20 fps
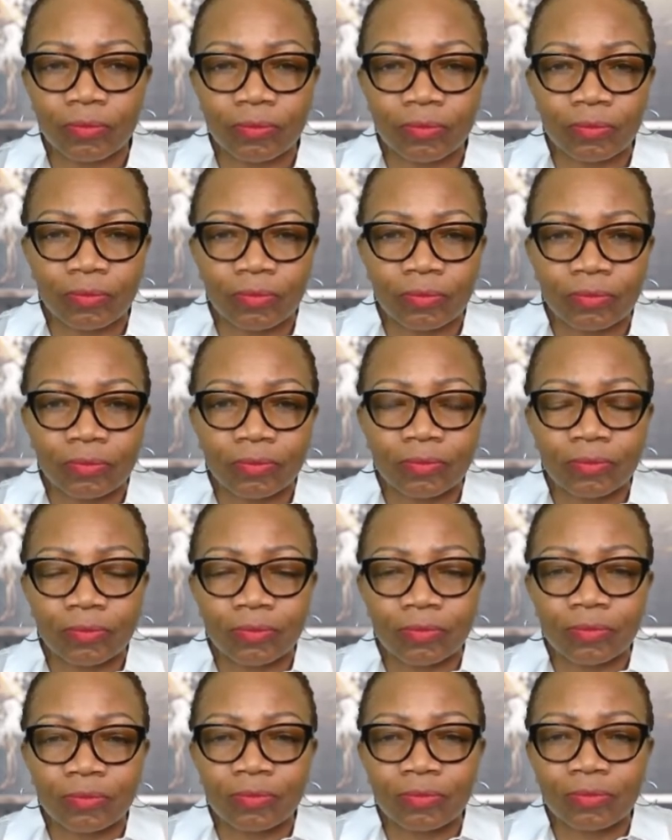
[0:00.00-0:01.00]

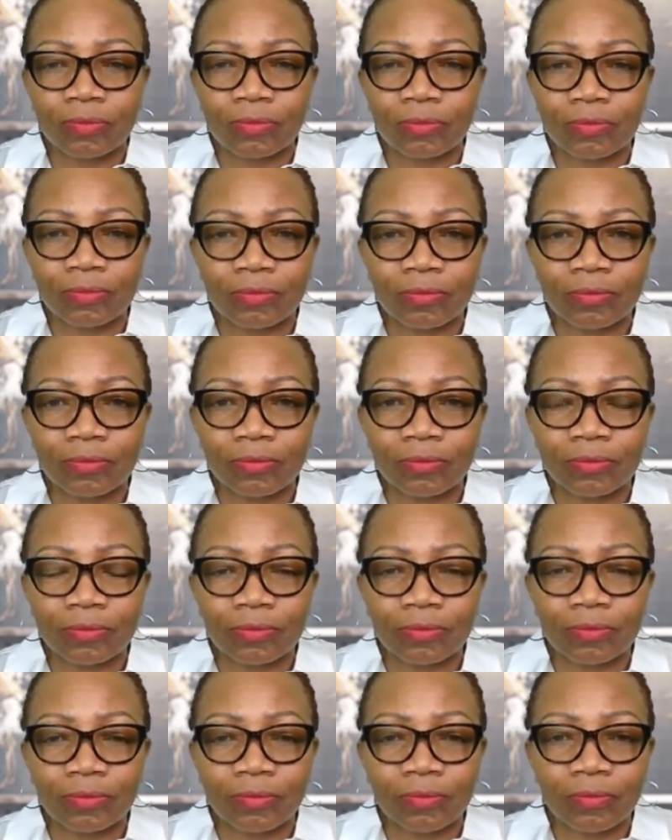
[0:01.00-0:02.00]

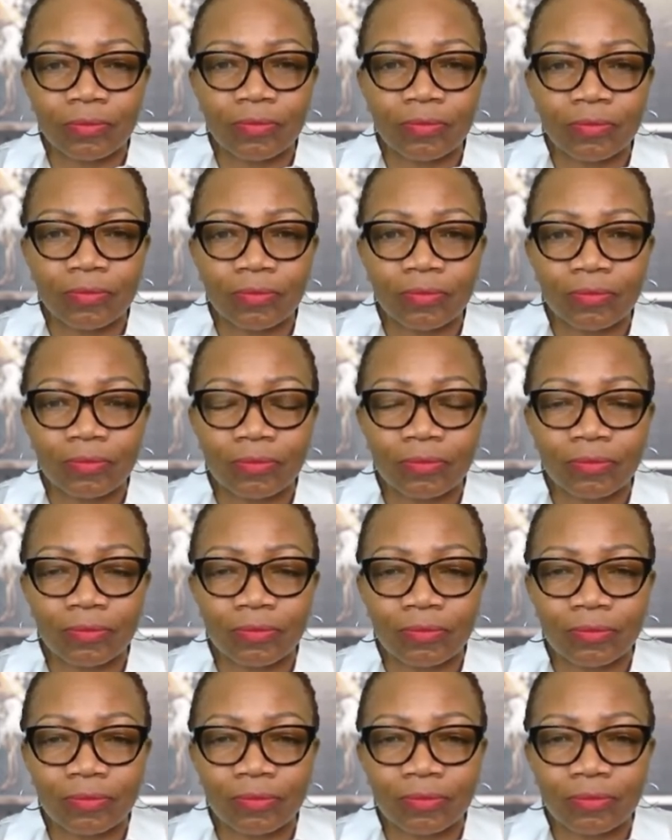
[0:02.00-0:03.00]

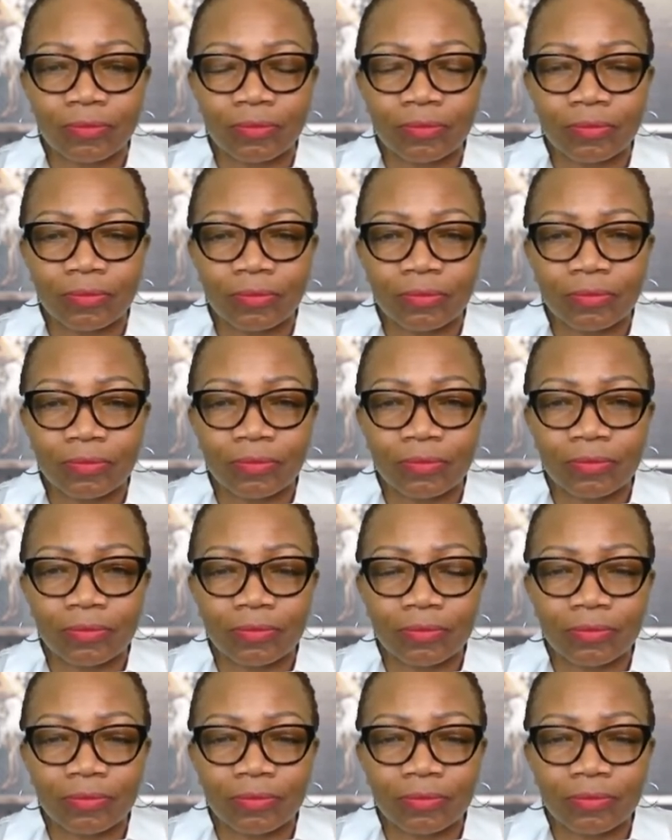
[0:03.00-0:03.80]
(silent)